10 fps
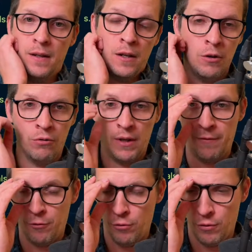a
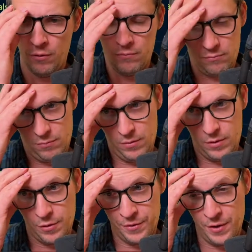low-level
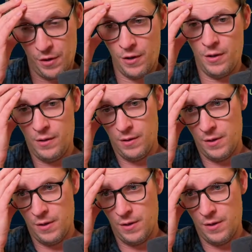concern.